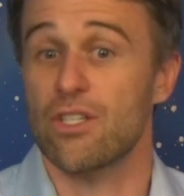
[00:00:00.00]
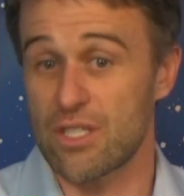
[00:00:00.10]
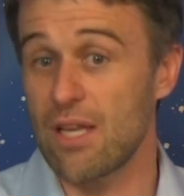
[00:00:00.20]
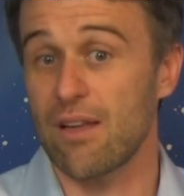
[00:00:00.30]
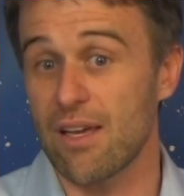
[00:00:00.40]
such
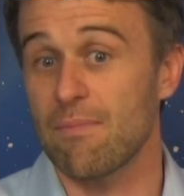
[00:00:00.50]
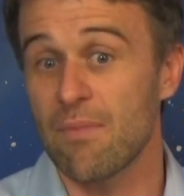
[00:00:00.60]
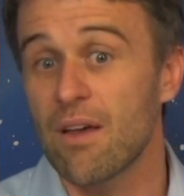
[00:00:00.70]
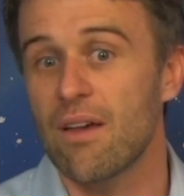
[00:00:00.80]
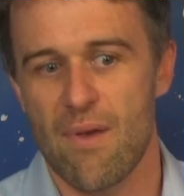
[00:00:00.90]
as
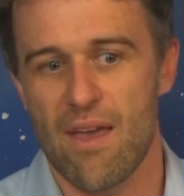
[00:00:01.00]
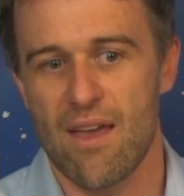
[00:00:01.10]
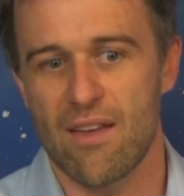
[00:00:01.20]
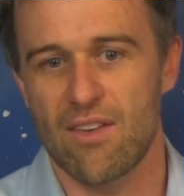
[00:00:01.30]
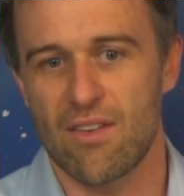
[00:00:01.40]
helium,
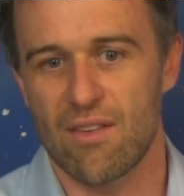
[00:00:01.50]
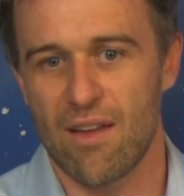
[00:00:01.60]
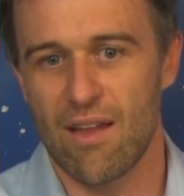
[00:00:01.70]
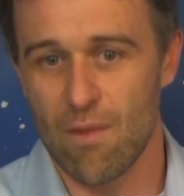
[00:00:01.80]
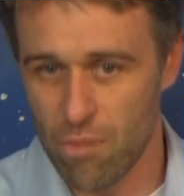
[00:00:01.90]
and
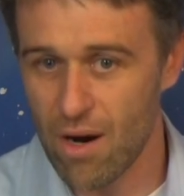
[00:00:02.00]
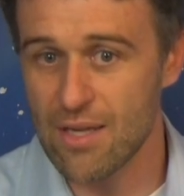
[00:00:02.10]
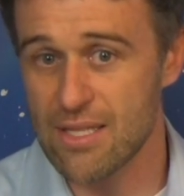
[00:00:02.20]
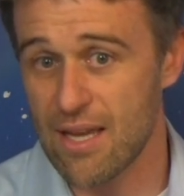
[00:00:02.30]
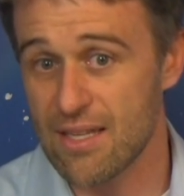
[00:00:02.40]
in the
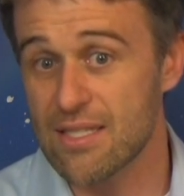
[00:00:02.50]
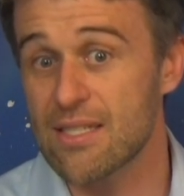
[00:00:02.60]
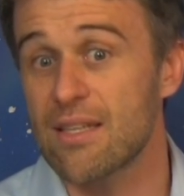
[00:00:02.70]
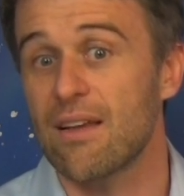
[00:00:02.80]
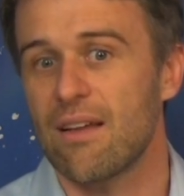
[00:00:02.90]

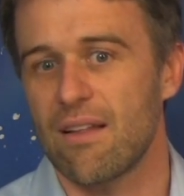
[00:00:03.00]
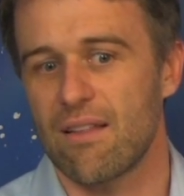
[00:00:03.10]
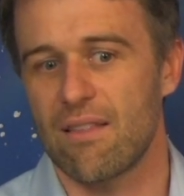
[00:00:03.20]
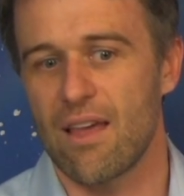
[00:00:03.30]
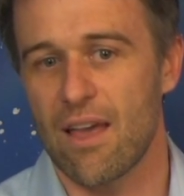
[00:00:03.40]
process,
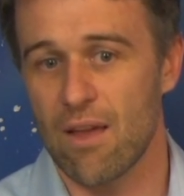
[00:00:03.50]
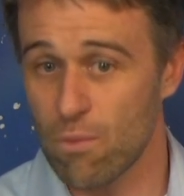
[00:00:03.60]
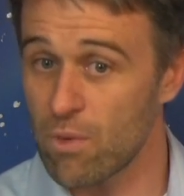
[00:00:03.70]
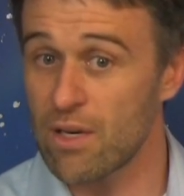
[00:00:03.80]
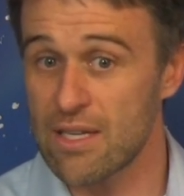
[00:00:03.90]
they
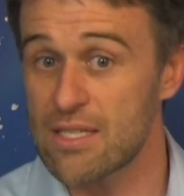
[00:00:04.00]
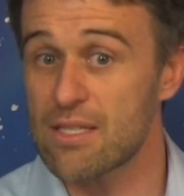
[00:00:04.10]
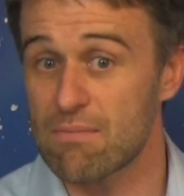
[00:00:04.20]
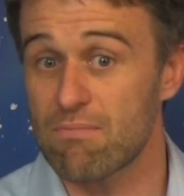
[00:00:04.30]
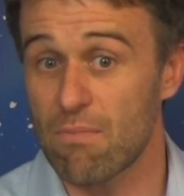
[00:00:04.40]

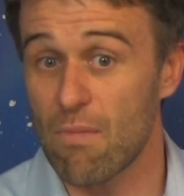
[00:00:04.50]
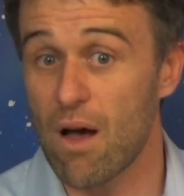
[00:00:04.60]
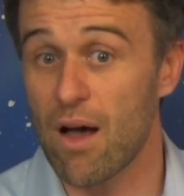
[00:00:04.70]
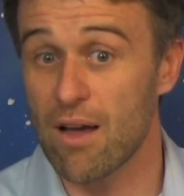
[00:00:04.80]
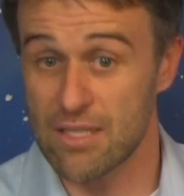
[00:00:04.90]
release
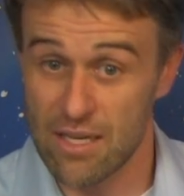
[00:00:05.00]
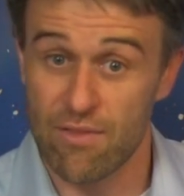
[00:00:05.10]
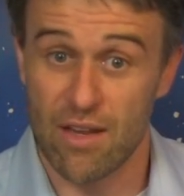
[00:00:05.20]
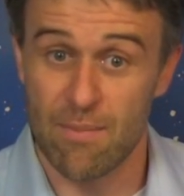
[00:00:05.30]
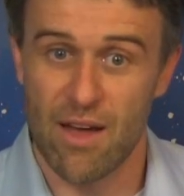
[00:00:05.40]
uh, a
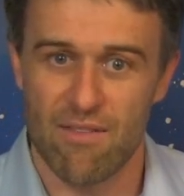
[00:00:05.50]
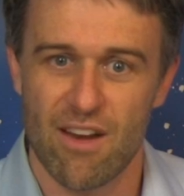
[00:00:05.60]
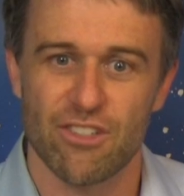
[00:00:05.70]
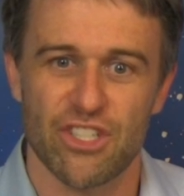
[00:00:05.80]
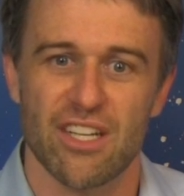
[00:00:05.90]
significant amount of
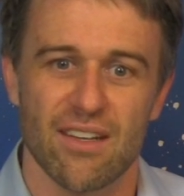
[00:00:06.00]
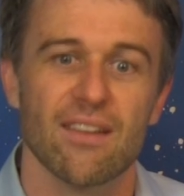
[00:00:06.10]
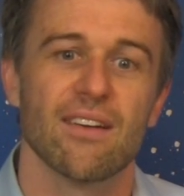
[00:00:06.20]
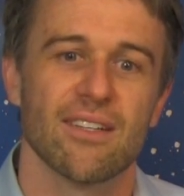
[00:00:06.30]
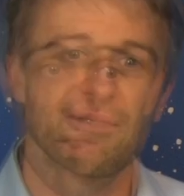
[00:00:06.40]
energy.
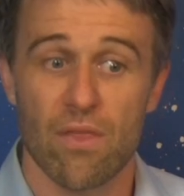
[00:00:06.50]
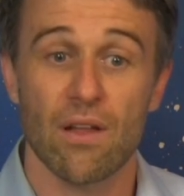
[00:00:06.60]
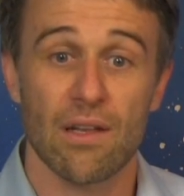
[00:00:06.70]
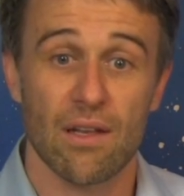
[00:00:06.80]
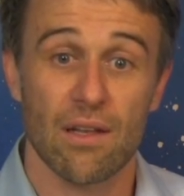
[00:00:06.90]

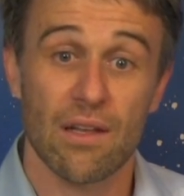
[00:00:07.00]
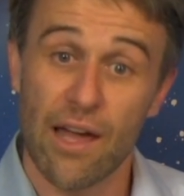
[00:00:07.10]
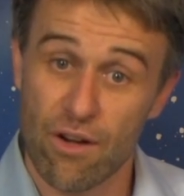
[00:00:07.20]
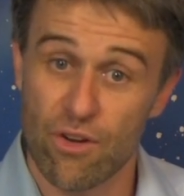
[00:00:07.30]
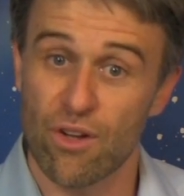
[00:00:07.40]
The
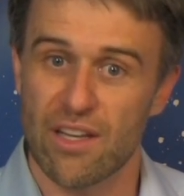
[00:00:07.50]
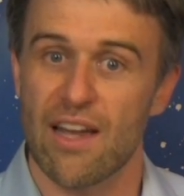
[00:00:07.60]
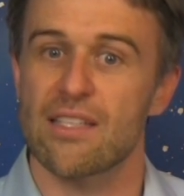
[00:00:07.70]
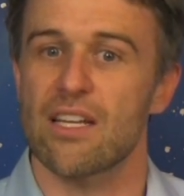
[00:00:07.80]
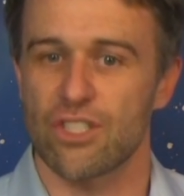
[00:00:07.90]
lighter
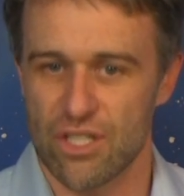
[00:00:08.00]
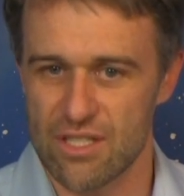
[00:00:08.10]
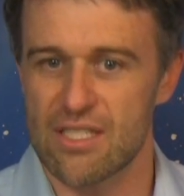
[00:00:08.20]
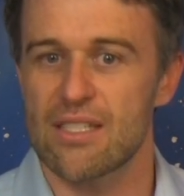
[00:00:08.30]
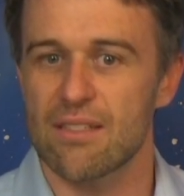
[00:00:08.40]
nuclei, such
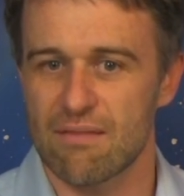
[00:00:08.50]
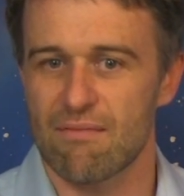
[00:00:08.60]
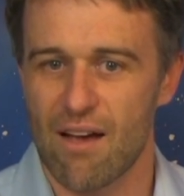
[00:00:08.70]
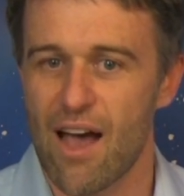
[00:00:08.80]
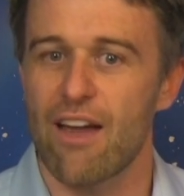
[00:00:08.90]
as
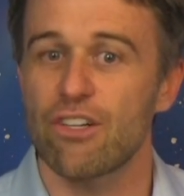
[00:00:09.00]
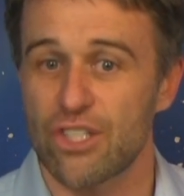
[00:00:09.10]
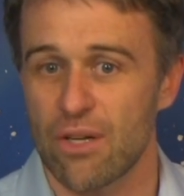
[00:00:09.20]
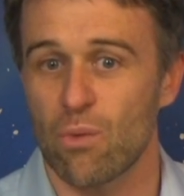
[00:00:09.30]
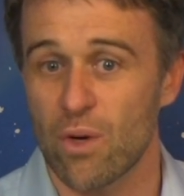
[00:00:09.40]

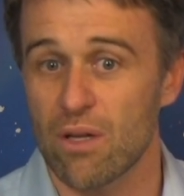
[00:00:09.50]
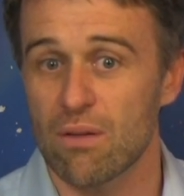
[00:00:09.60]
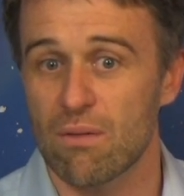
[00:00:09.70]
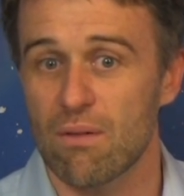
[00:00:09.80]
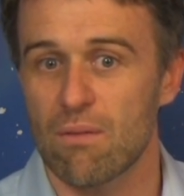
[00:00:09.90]
hydrogen, will